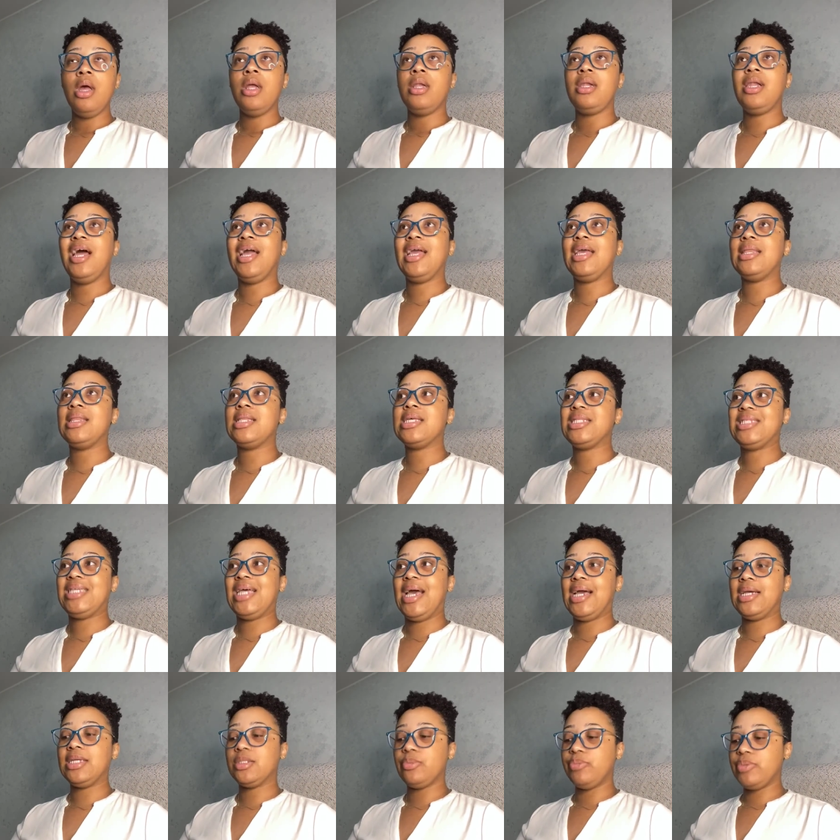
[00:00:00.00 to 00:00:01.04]
like in the
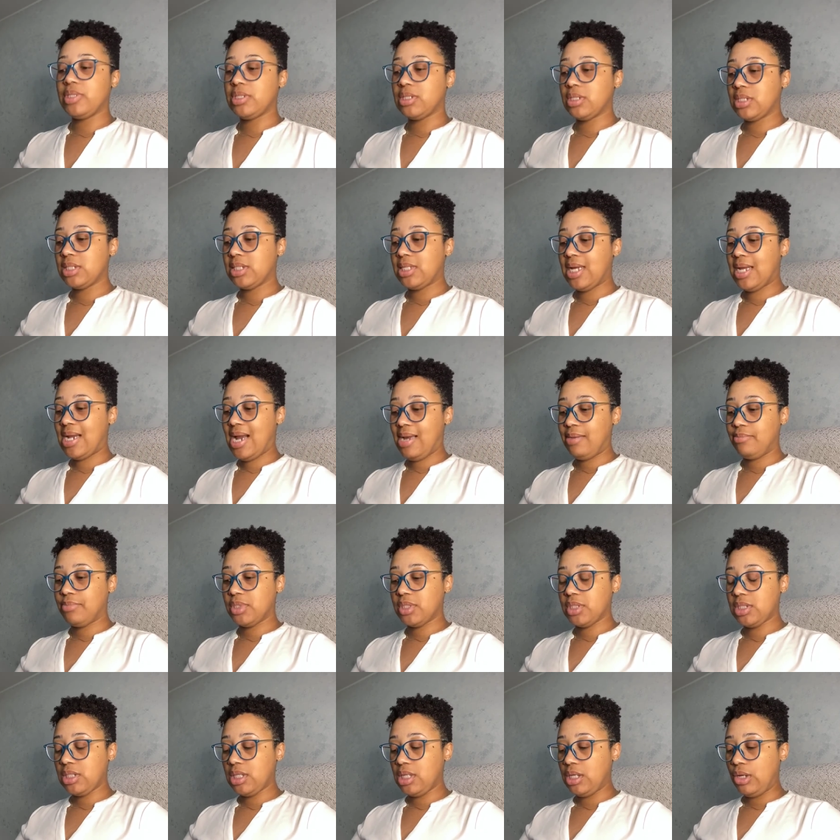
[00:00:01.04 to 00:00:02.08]
tax business that I'm the
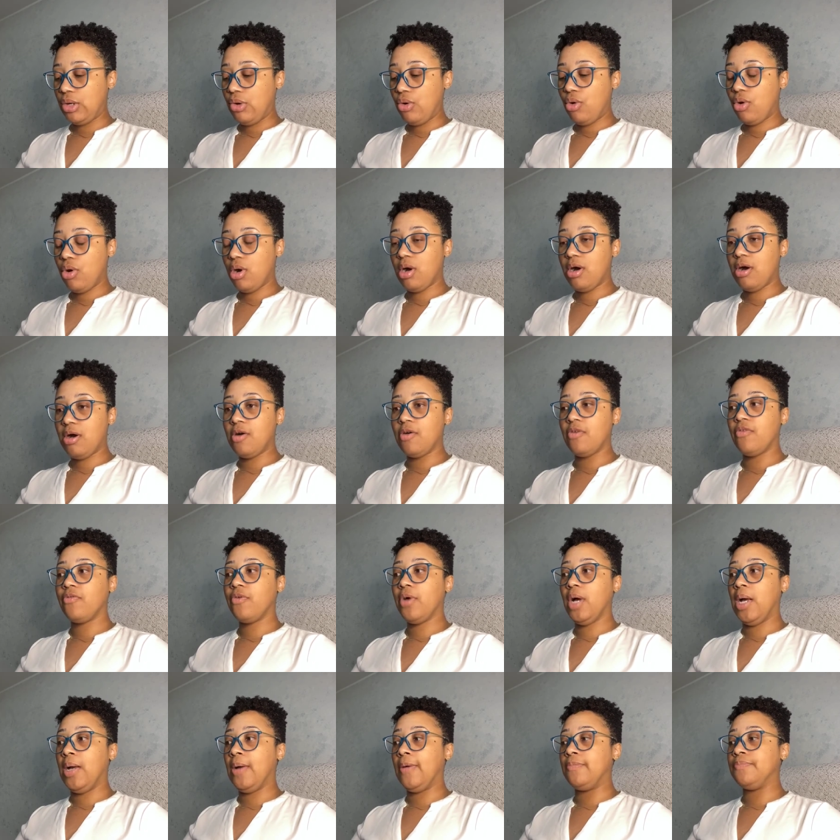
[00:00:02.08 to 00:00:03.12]
CEO of,
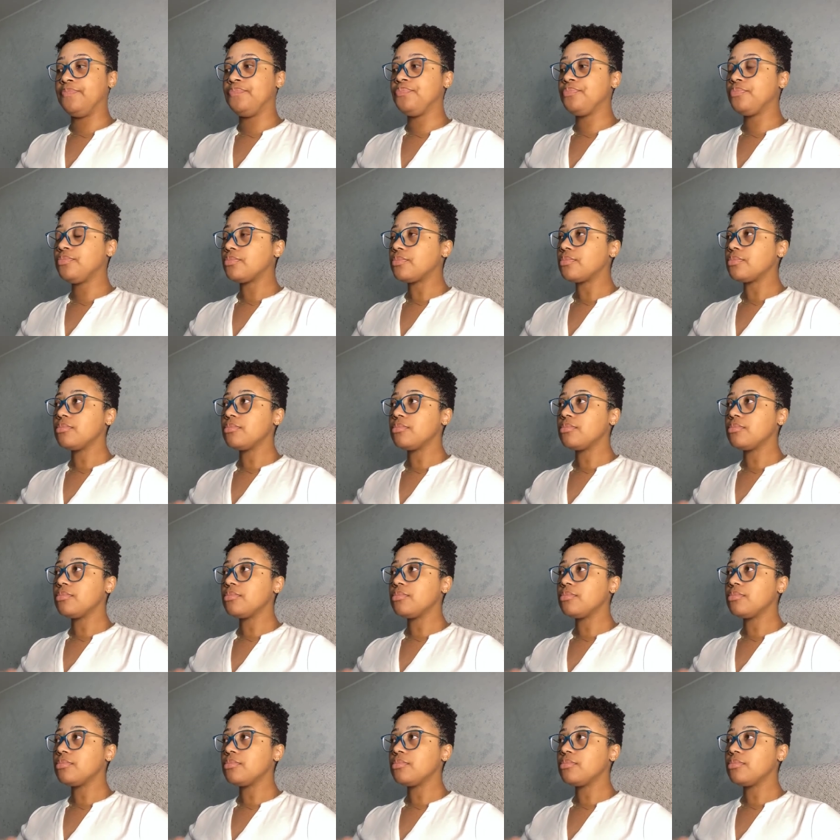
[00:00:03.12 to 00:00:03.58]
um,